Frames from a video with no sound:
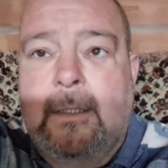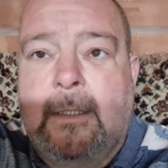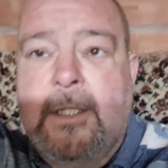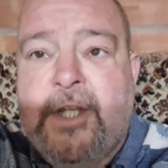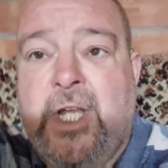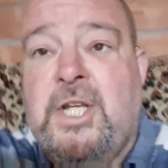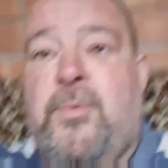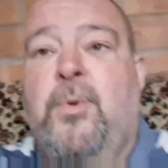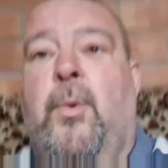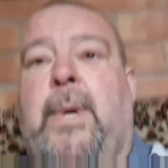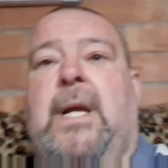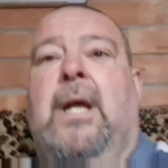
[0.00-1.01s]
It's only a
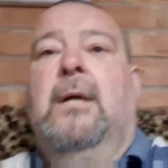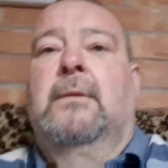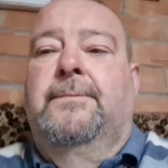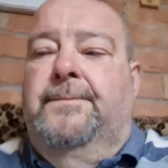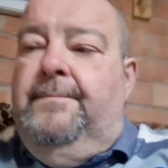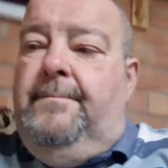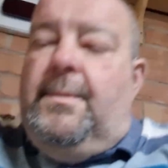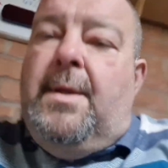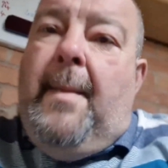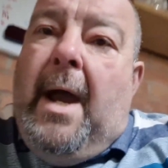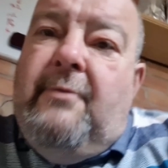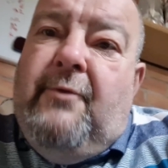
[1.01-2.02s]
small window. But the
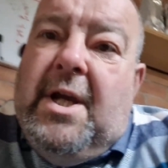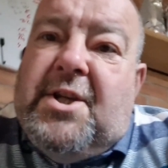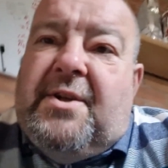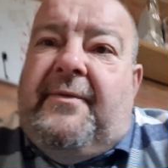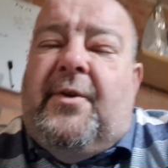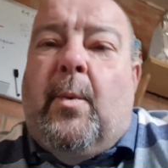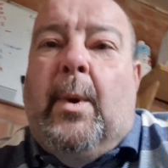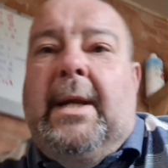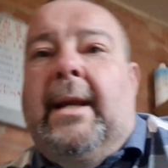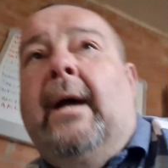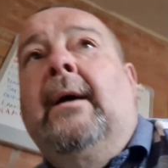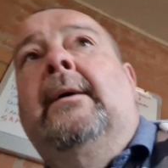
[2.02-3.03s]
main reason for the
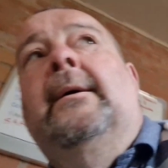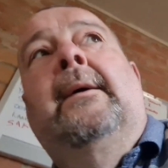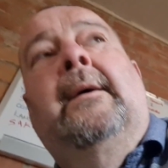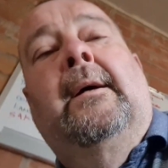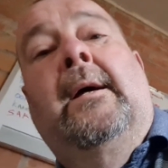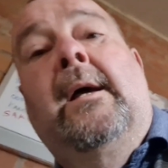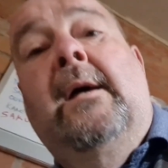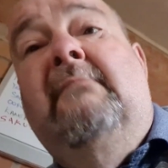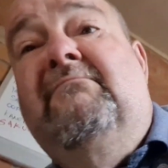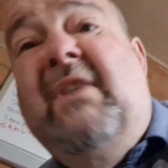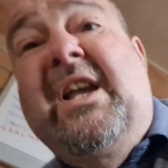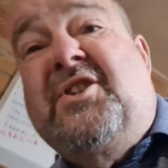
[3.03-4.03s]
window
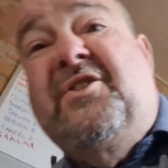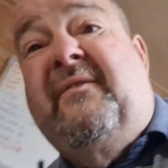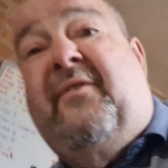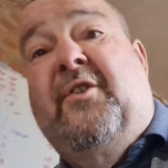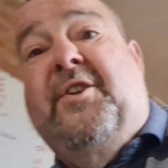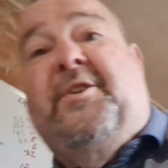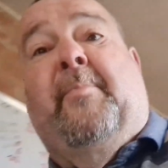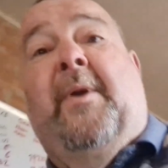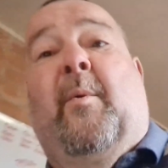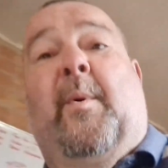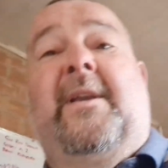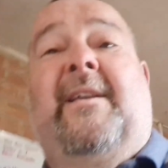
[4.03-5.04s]
isn't for it to be
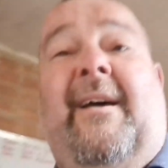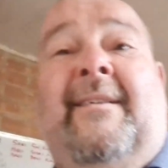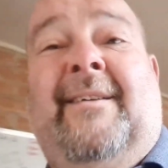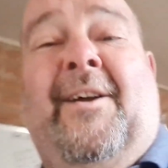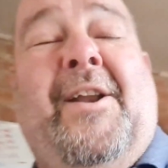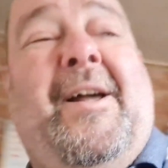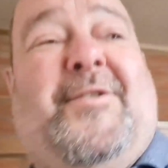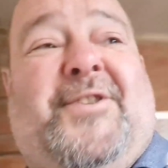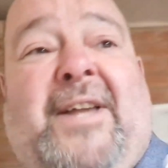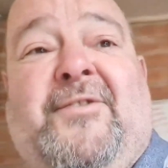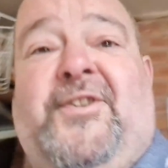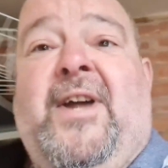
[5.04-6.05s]
a window. I know it
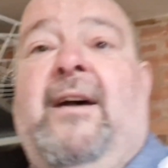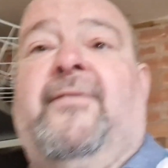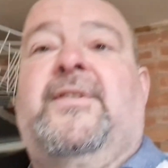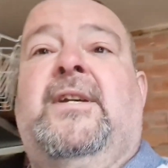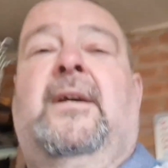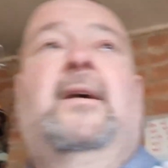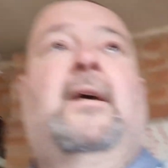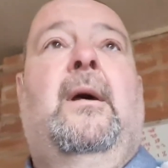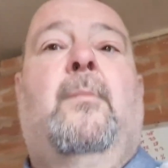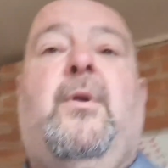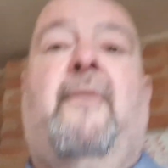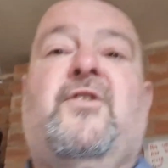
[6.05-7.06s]
sounds daft,
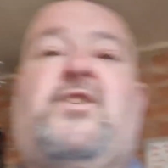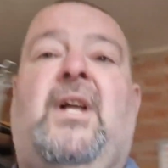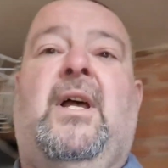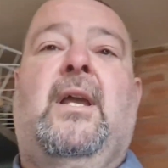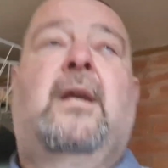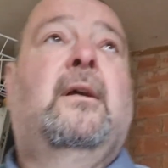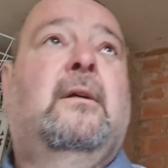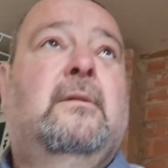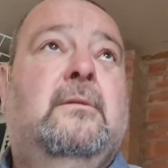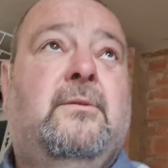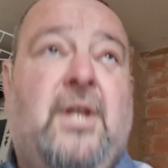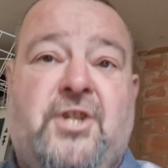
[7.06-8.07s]
but obviously
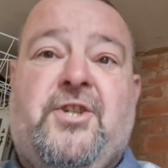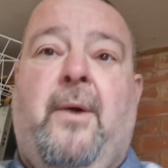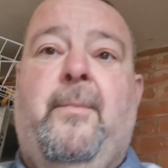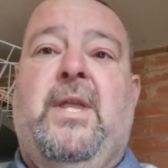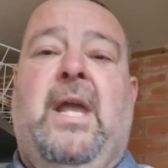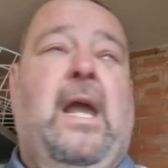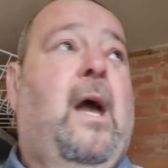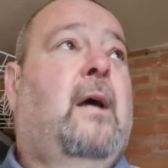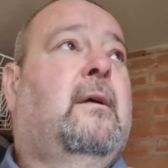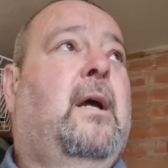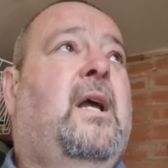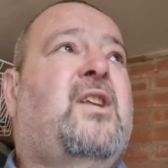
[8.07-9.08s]
this time of the year
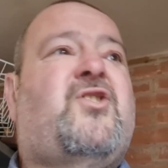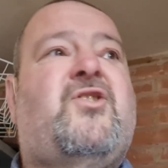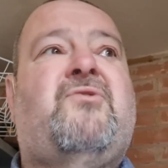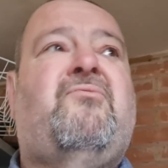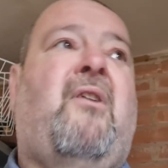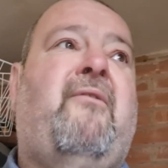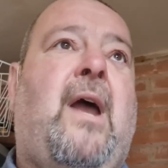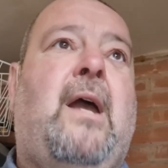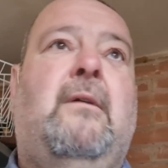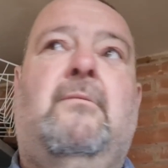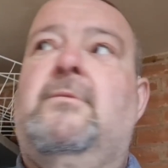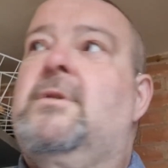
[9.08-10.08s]
it's
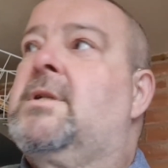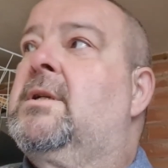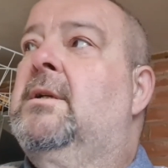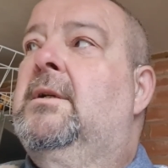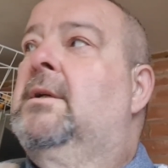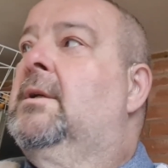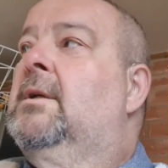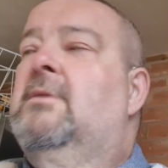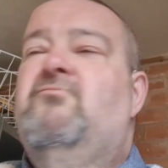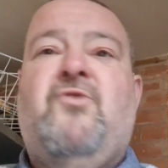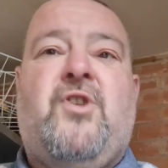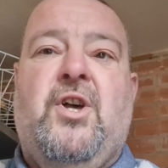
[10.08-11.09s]
around
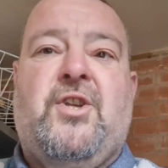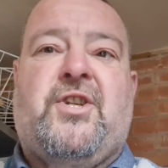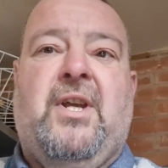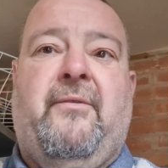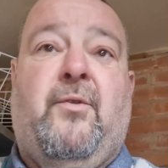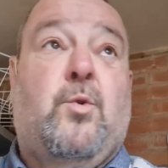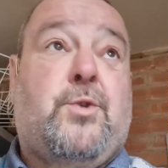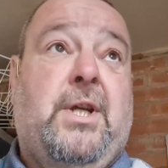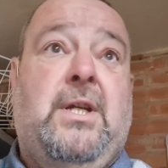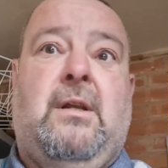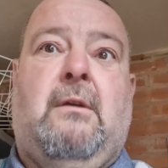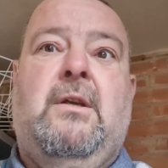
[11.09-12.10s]

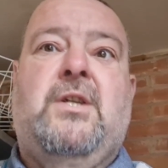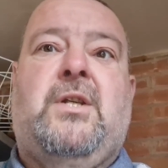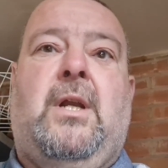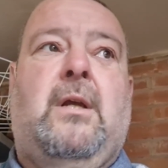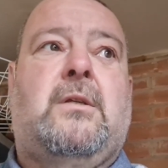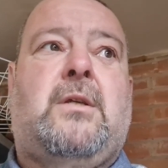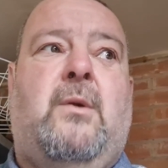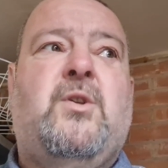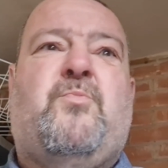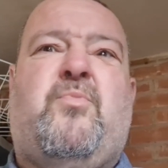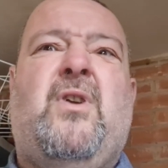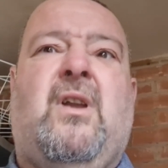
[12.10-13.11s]
13-14 degrees in here, so
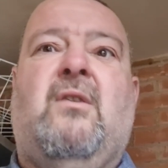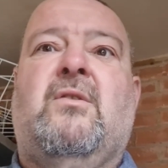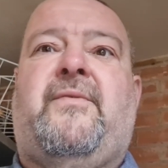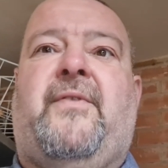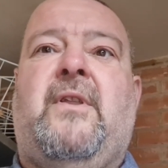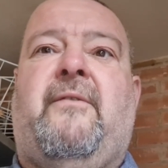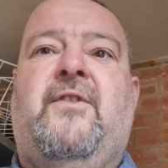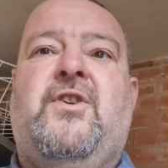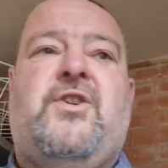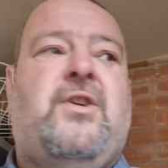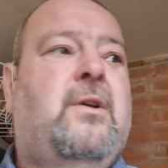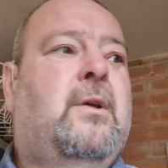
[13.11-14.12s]
it's pretty good for the
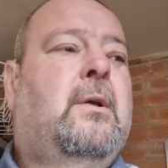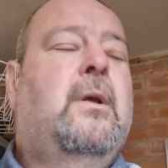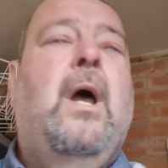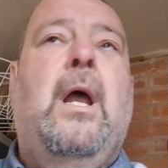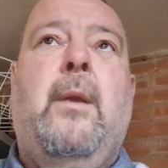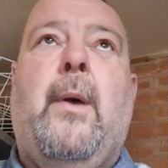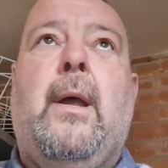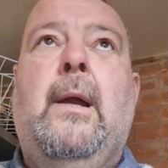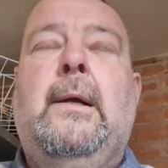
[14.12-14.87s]
fish anyway.